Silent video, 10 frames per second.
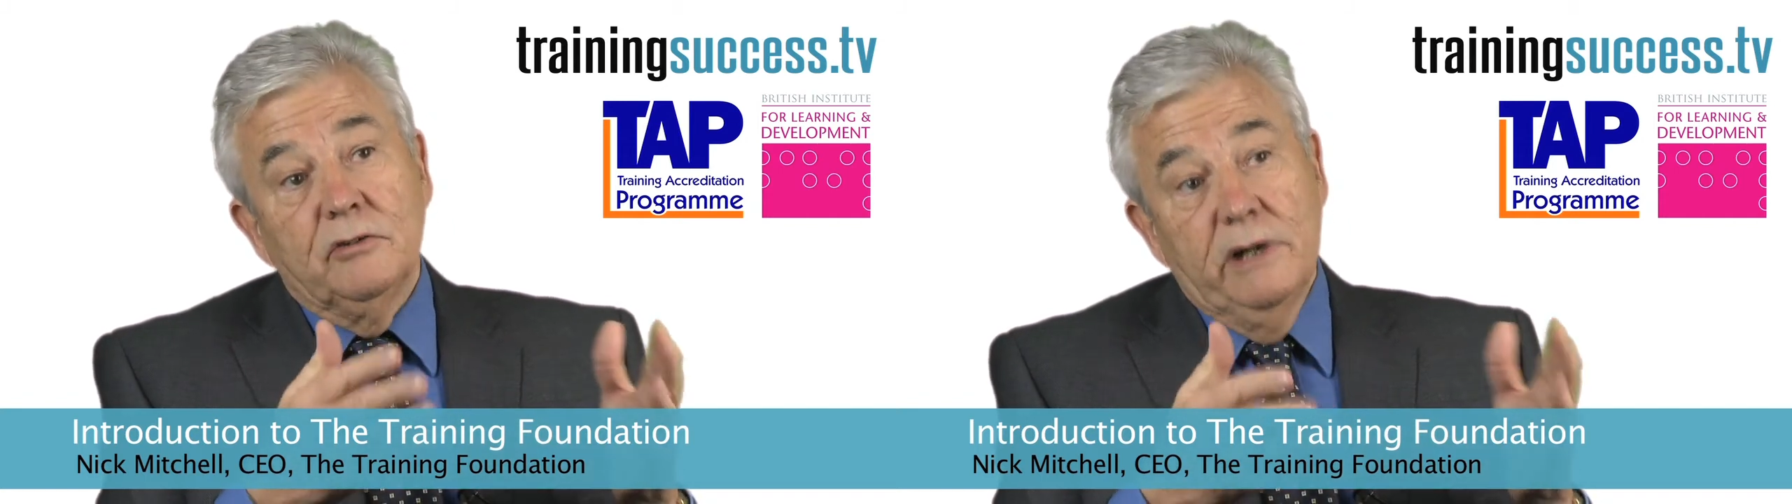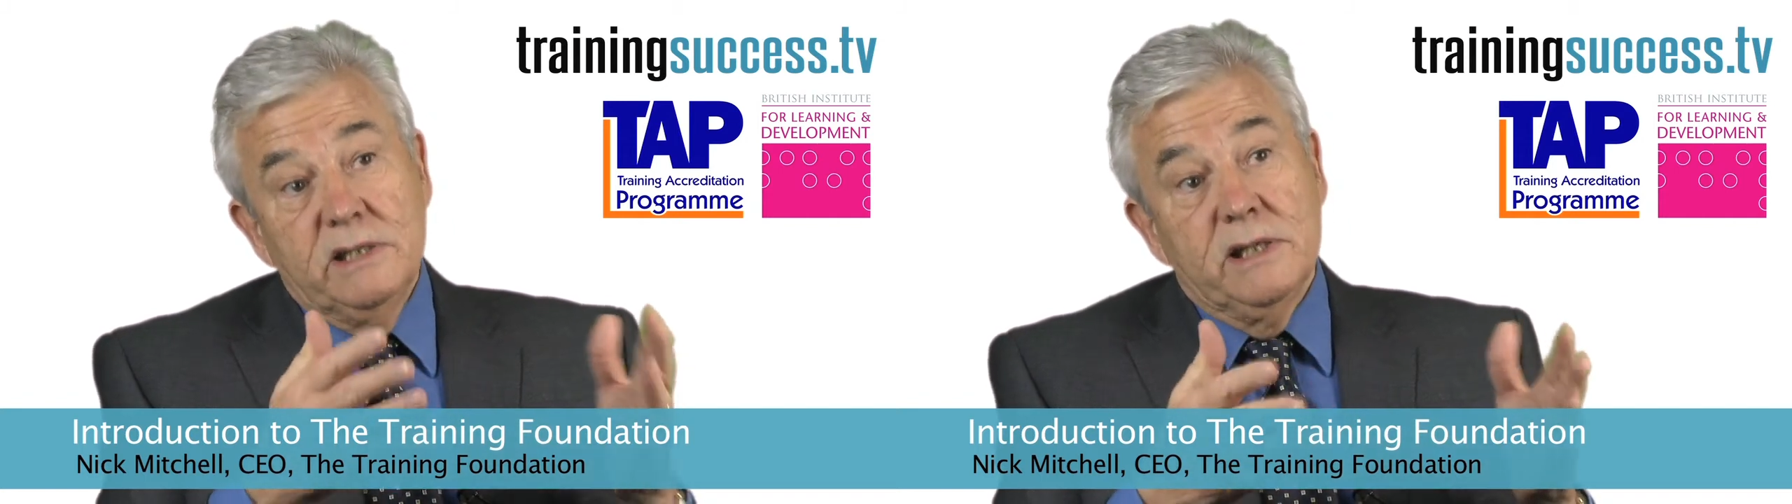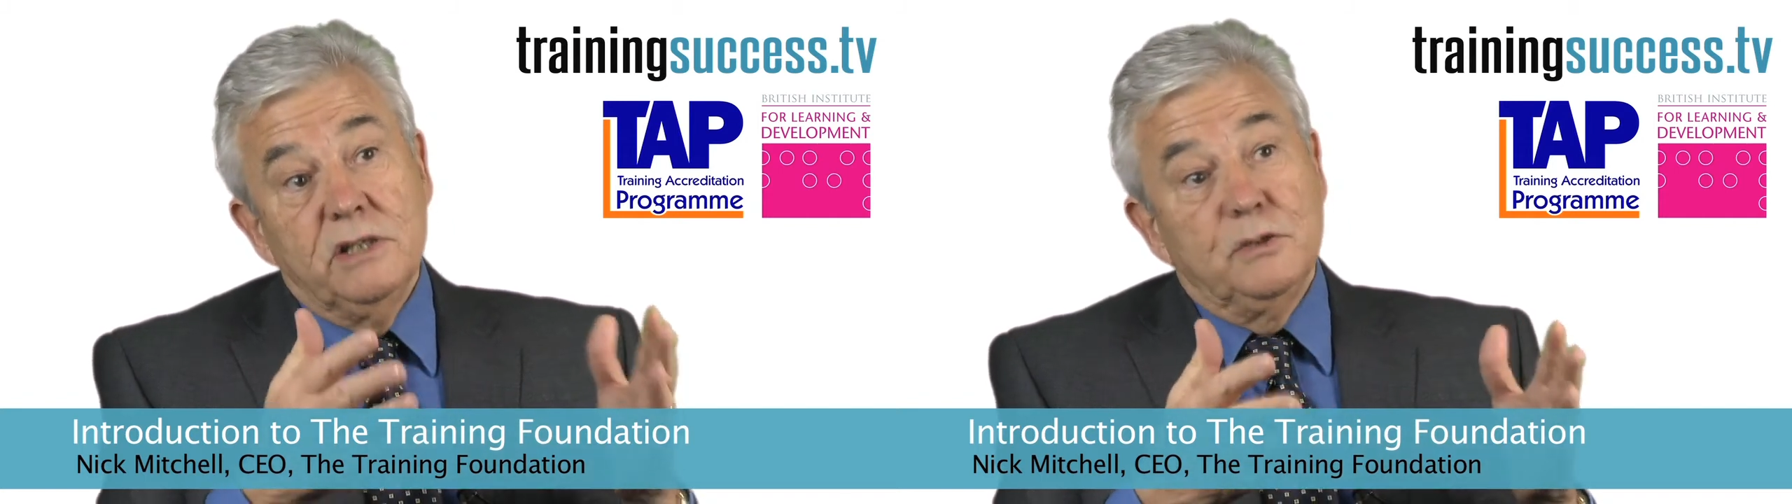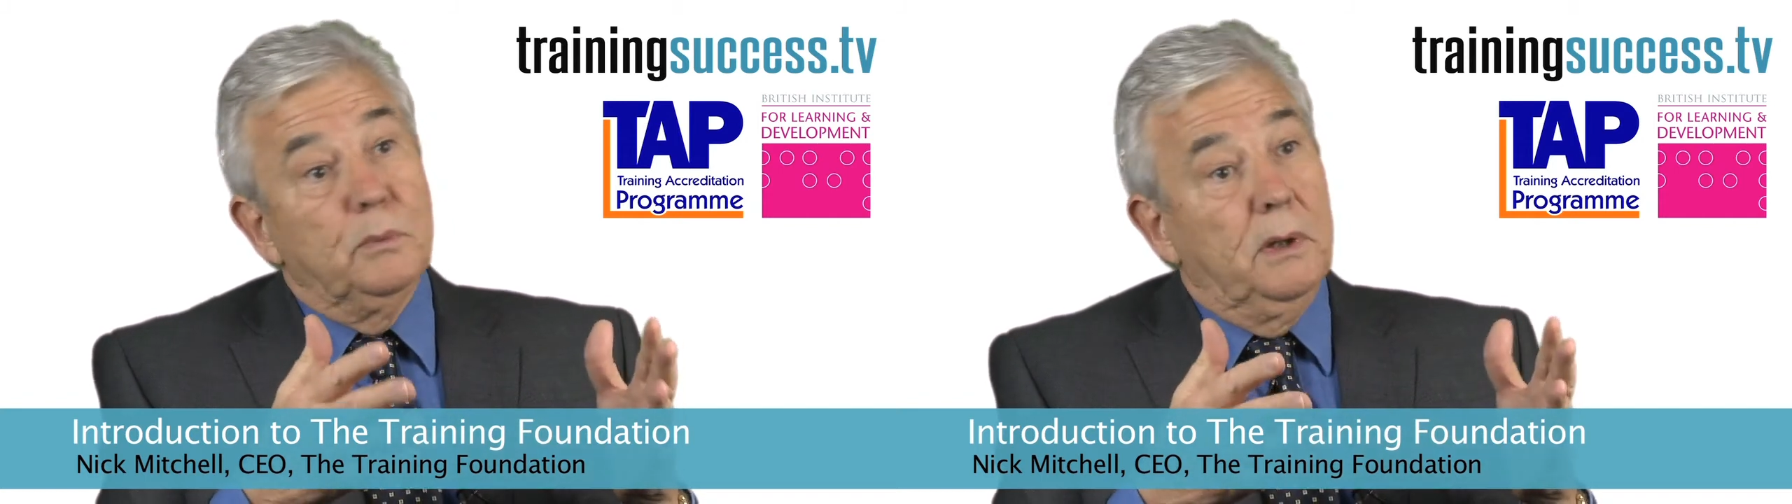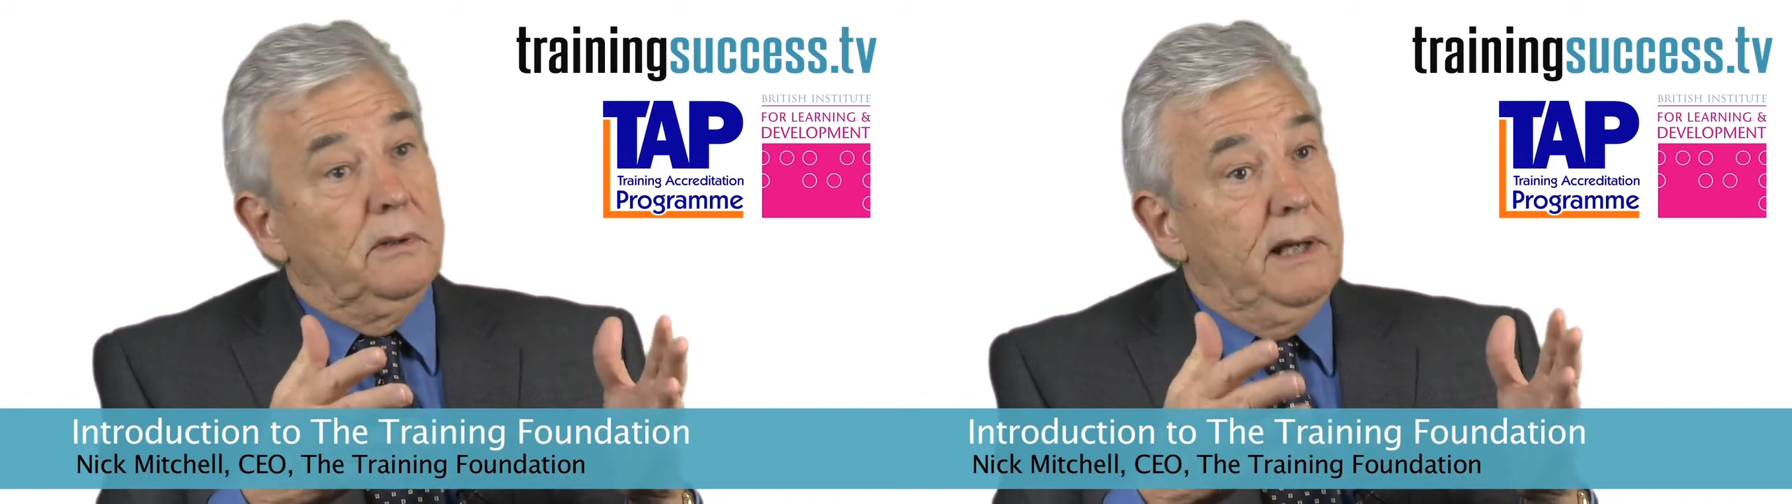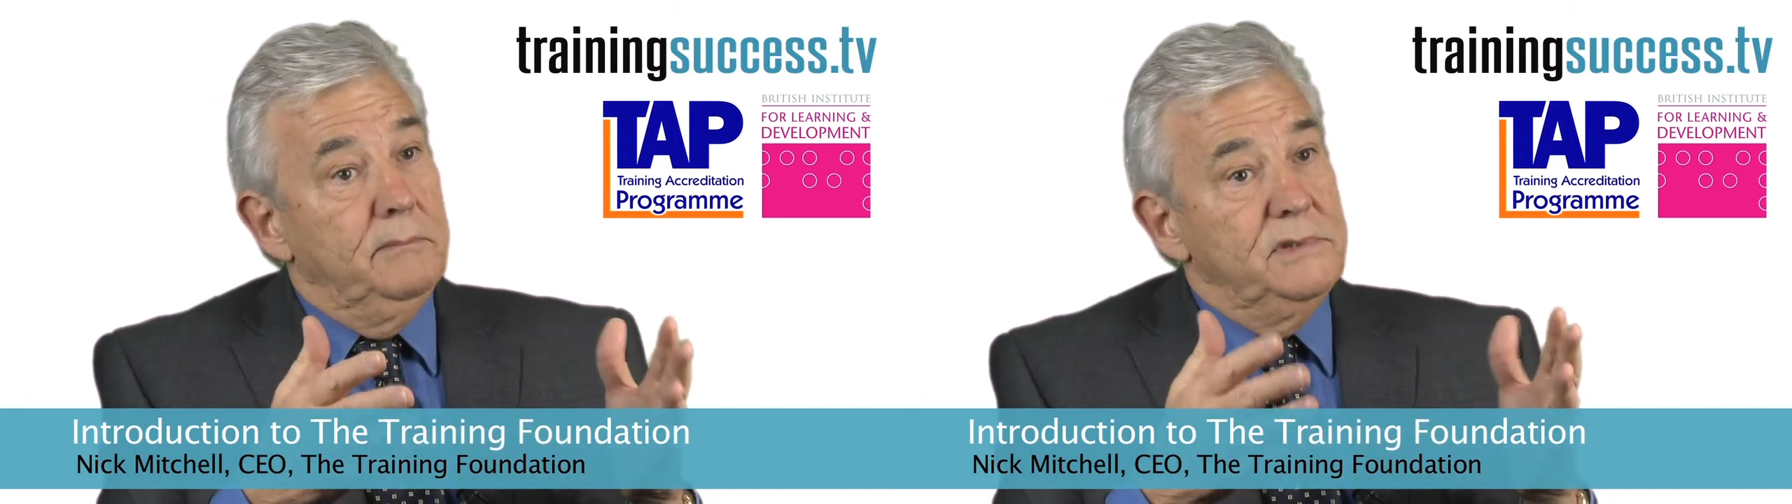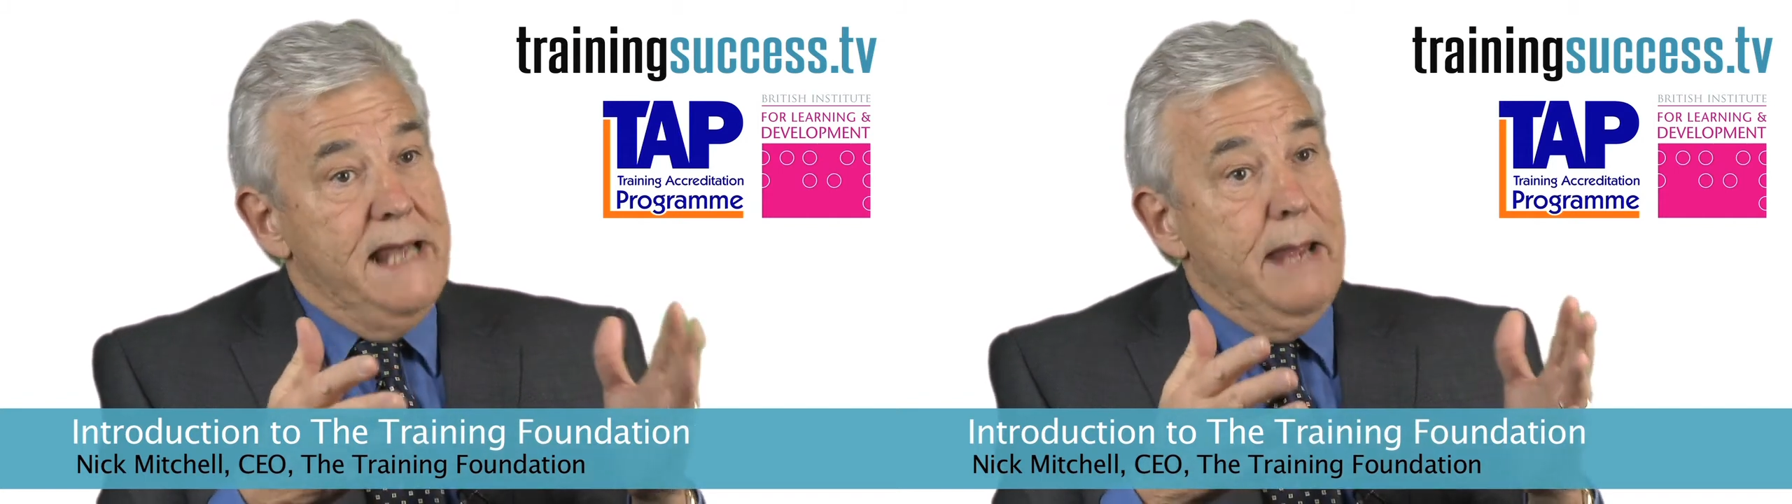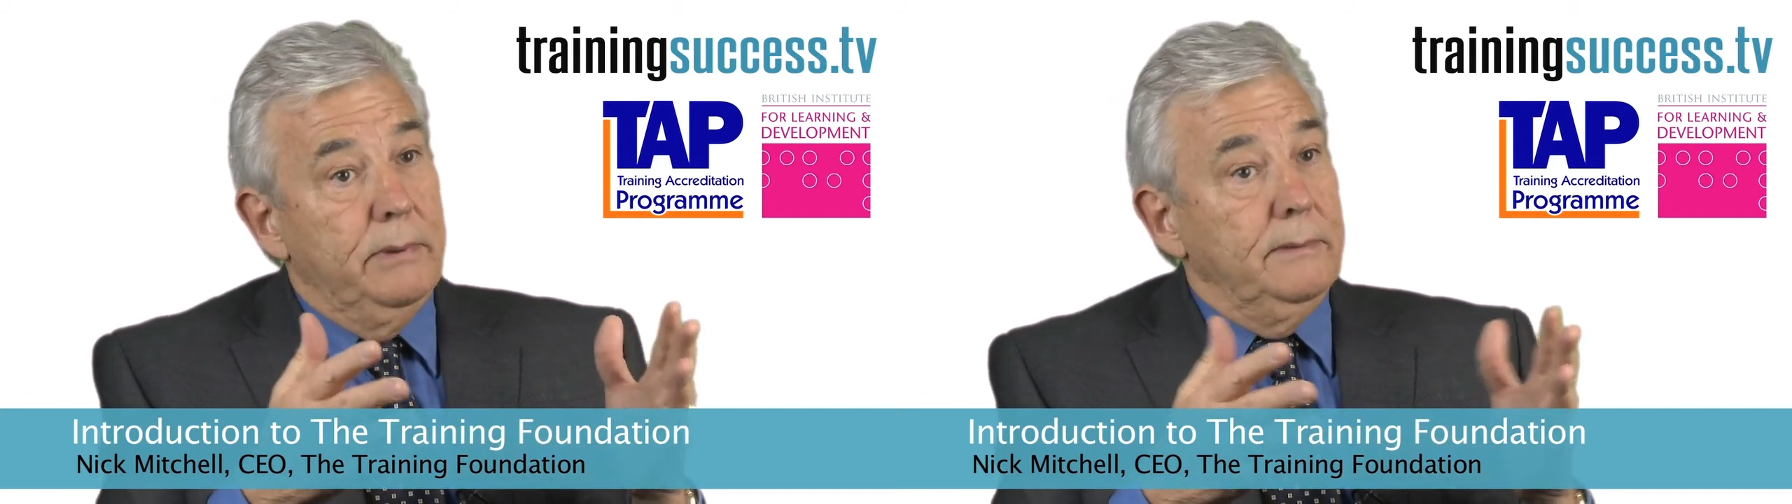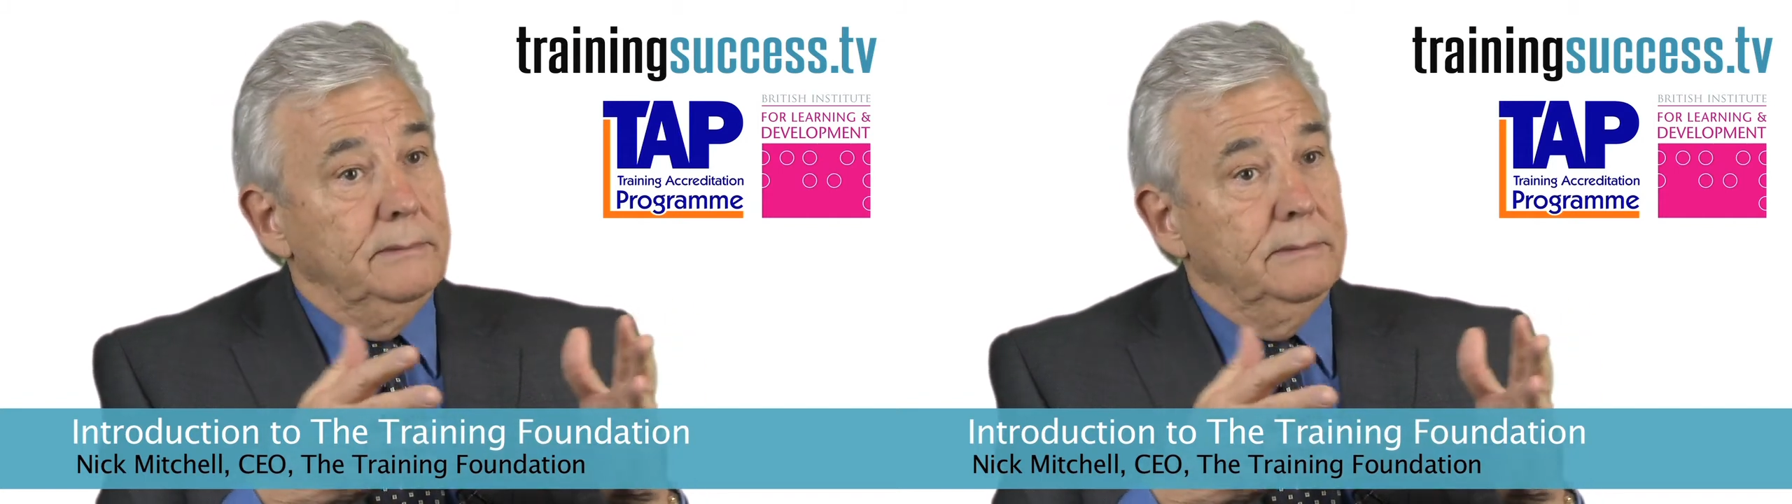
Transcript: Accreditation Program, TAP.